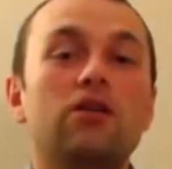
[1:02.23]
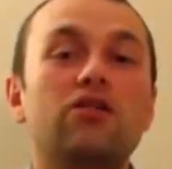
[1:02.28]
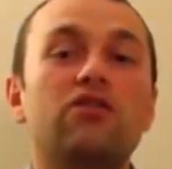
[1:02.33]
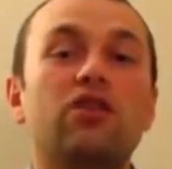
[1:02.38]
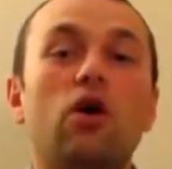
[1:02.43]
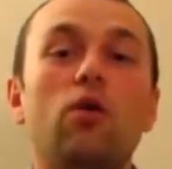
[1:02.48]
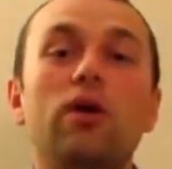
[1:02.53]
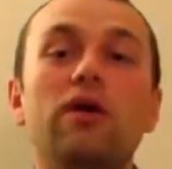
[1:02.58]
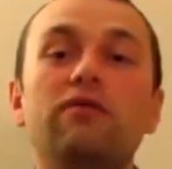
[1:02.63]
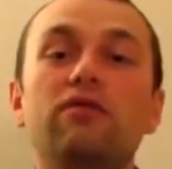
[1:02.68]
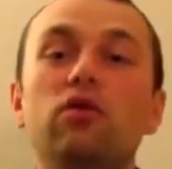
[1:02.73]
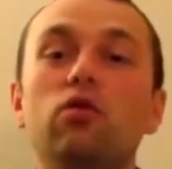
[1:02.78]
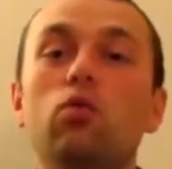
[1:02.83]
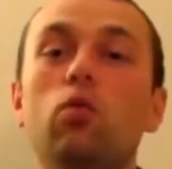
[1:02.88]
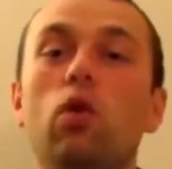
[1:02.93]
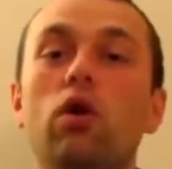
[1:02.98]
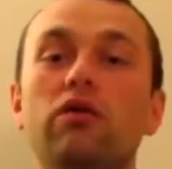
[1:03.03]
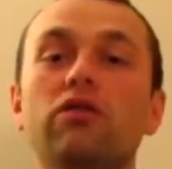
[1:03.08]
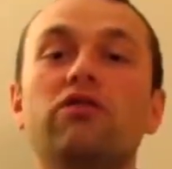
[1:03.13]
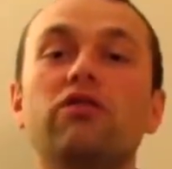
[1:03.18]
So if you
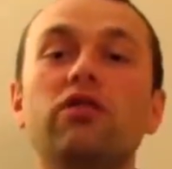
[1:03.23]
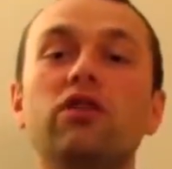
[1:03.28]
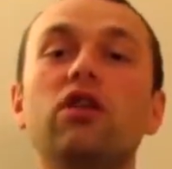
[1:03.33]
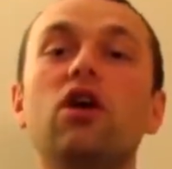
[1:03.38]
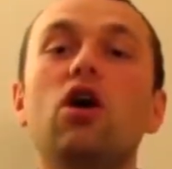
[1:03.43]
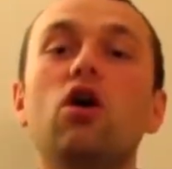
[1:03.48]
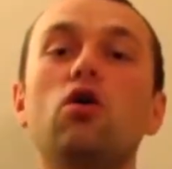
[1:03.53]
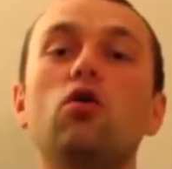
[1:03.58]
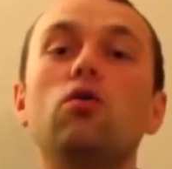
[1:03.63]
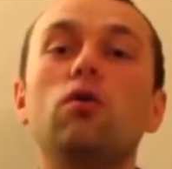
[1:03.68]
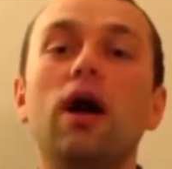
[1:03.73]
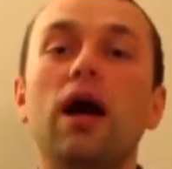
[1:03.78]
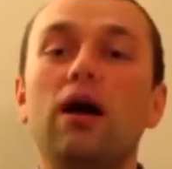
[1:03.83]
want to know